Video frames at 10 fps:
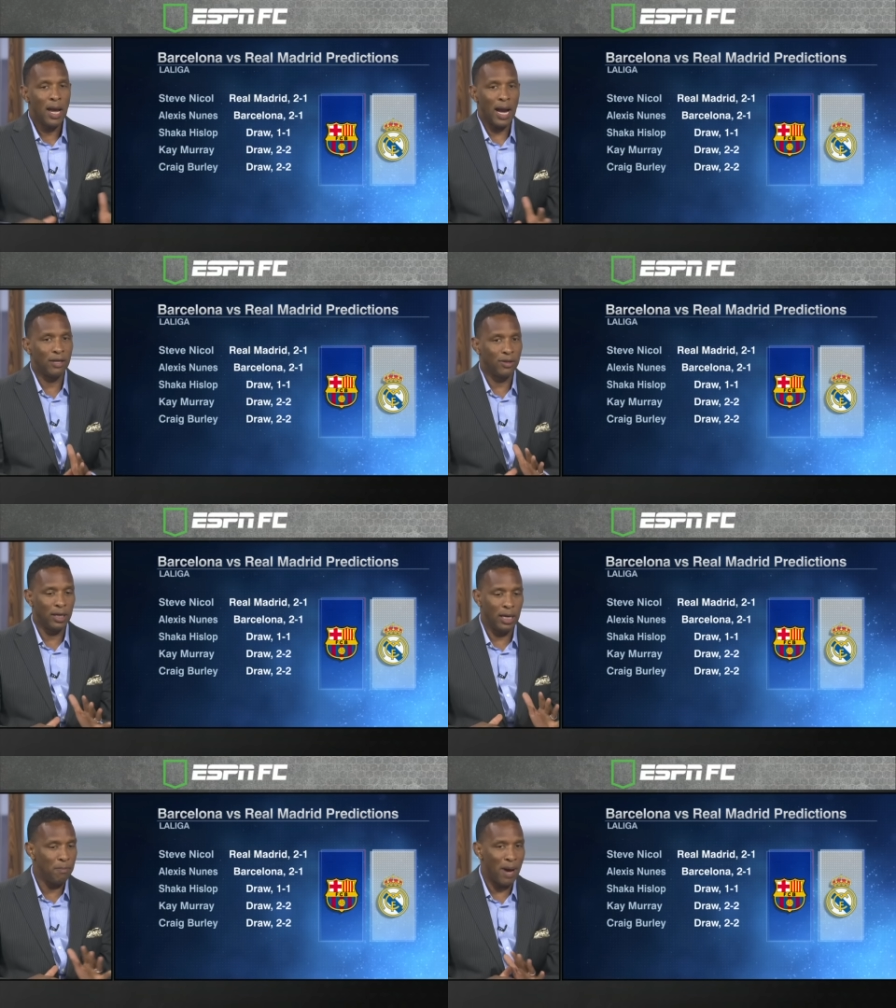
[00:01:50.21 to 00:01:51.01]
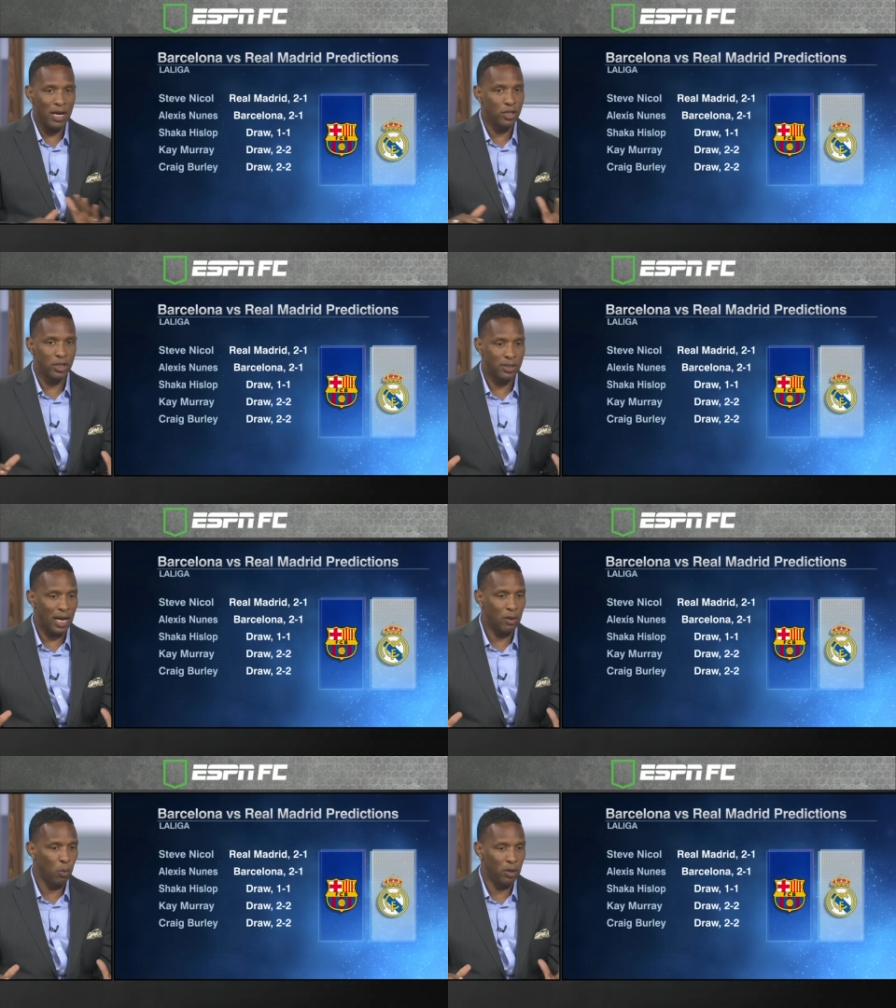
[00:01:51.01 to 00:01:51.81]
I think he manages
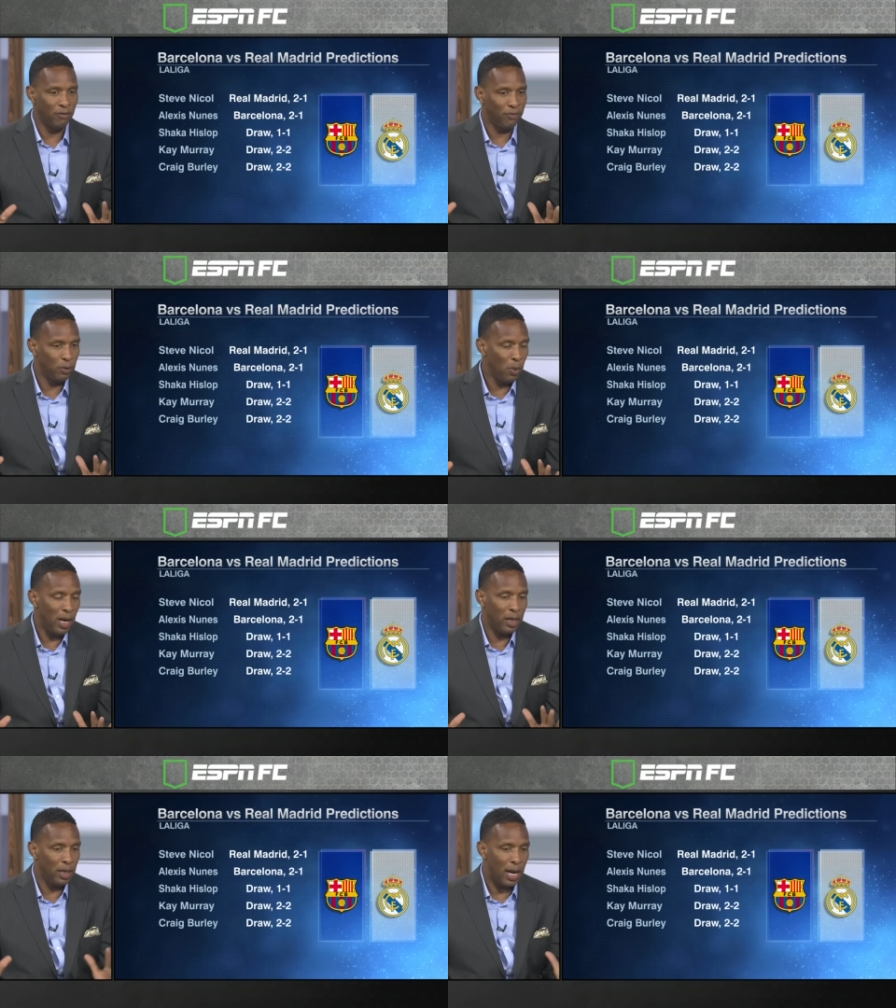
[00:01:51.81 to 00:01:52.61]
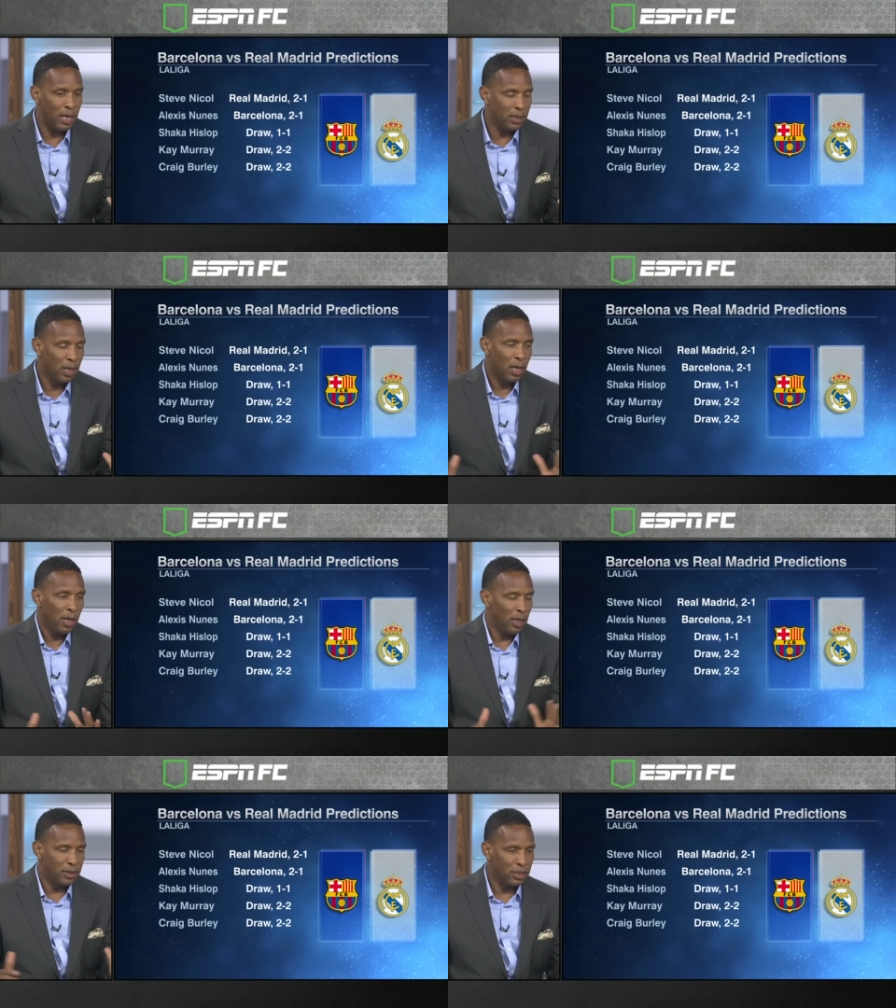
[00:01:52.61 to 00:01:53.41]
that wonderfully well. And
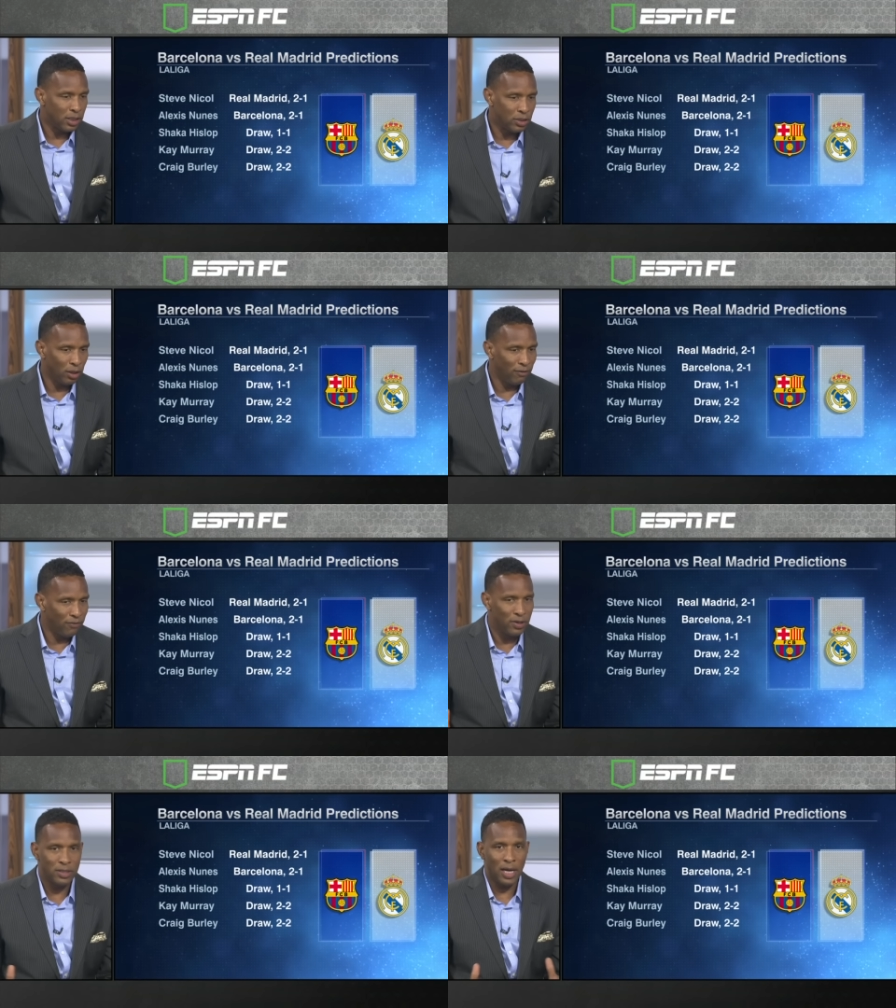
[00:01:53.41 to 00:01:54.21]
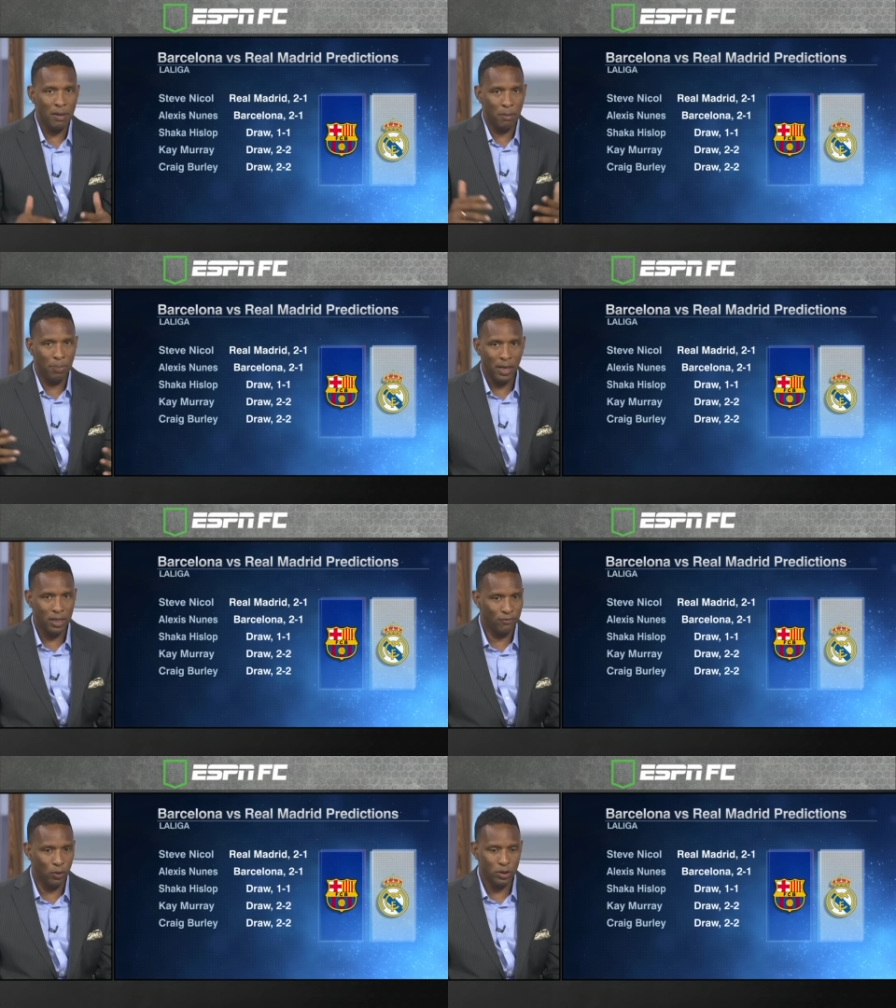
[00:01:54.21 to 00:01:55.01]
listen, it's not the first time a player
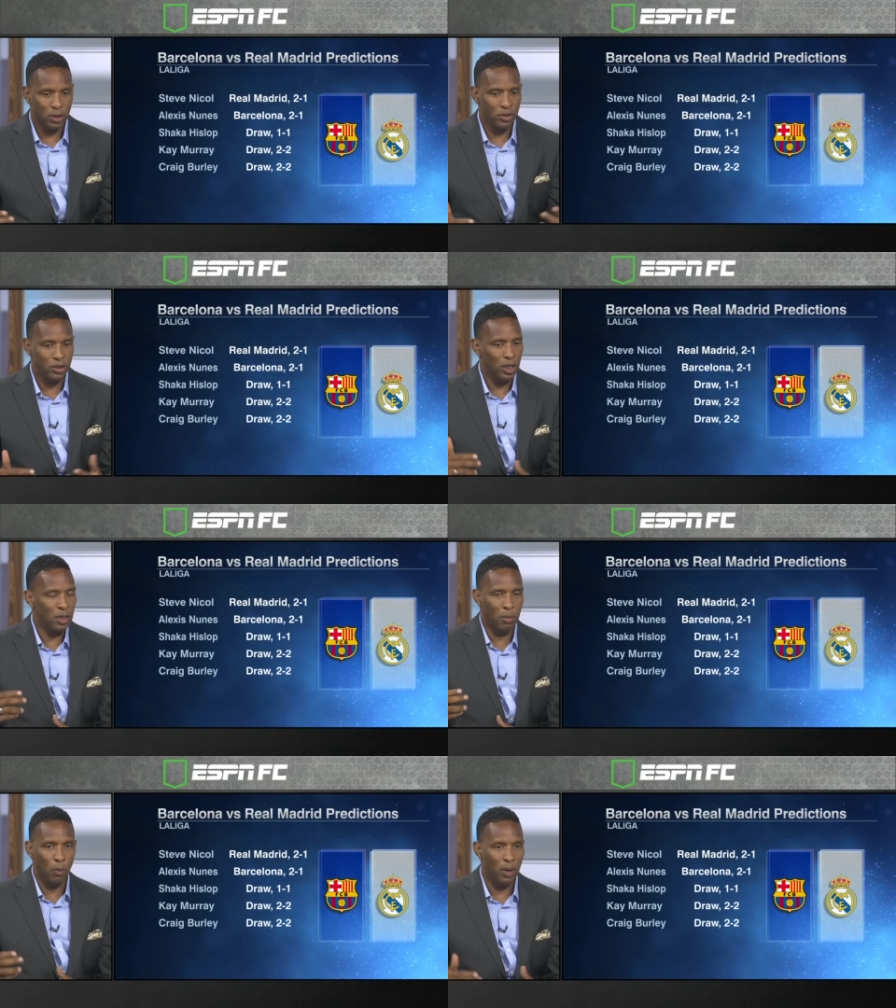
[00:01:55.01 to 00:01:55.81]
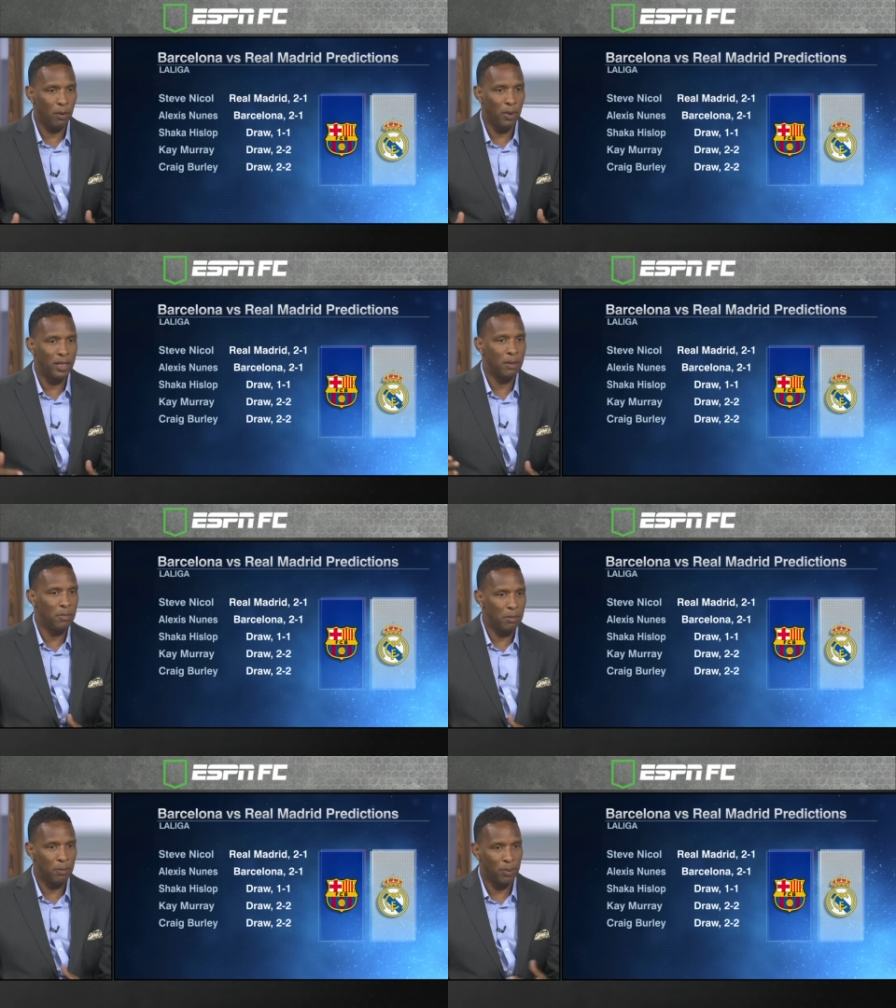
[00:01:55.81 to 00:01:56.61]
has voiced concern about where they
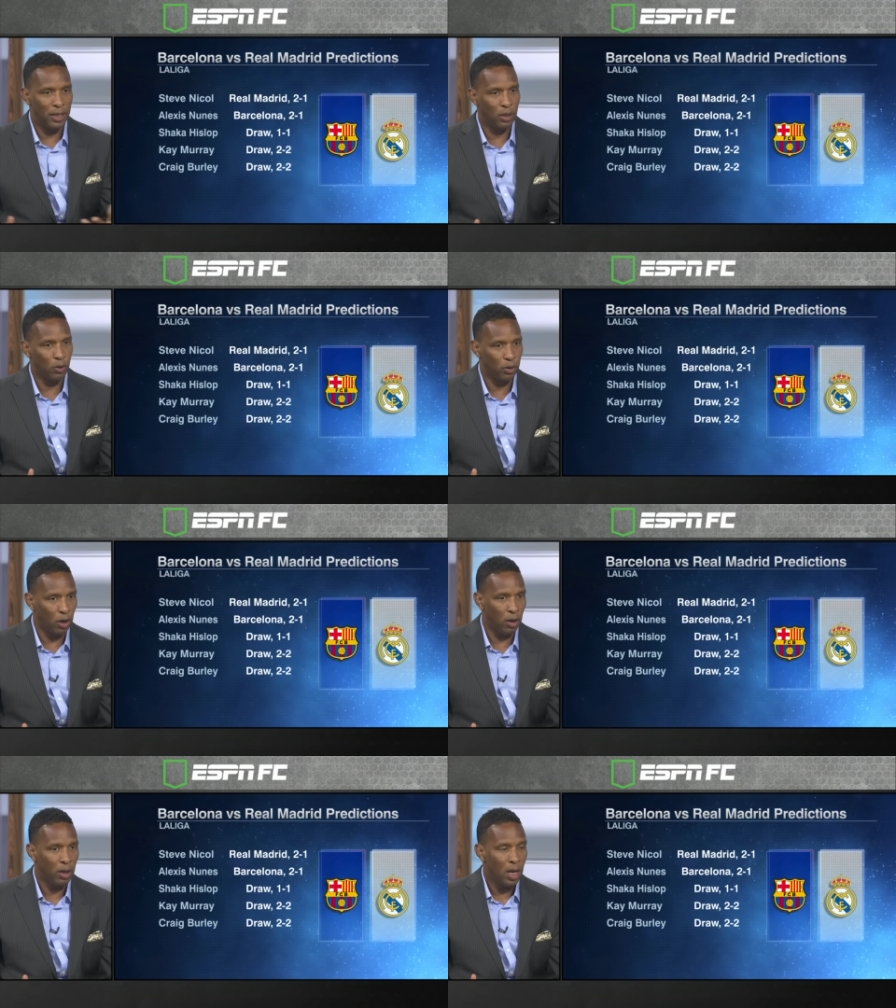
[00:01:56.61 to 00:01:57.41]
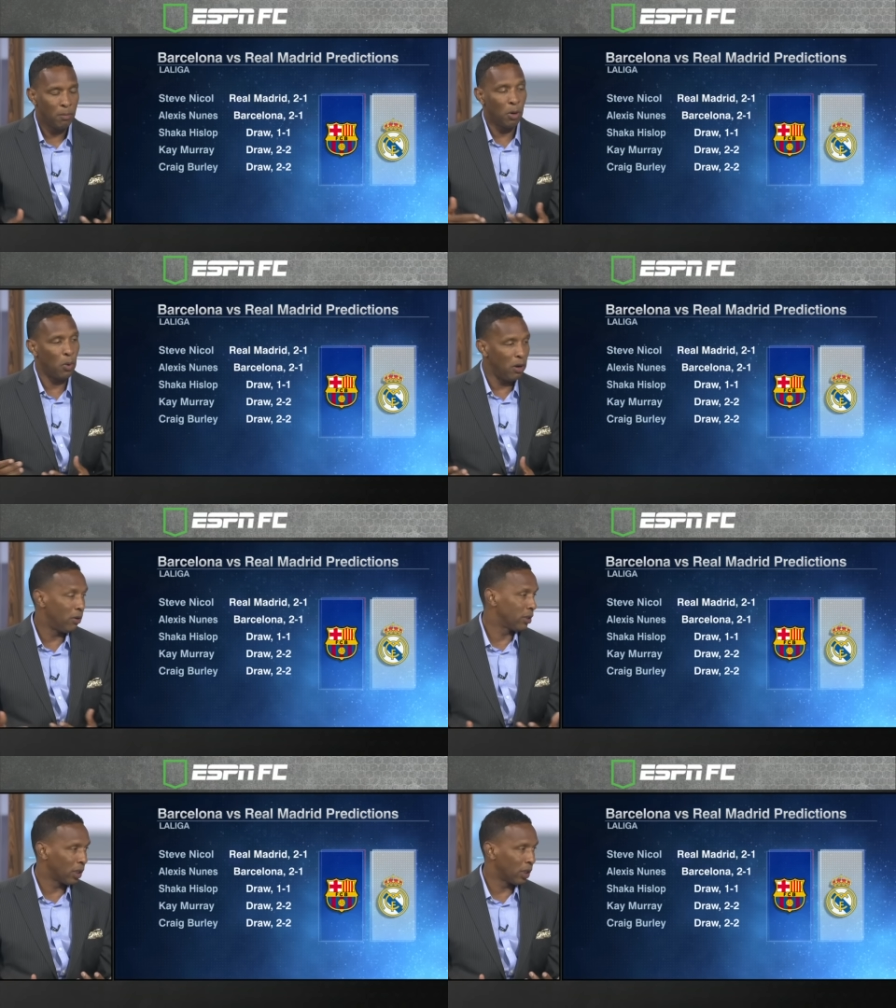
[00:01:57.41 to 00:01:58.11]
may be playing or not. But when you're at a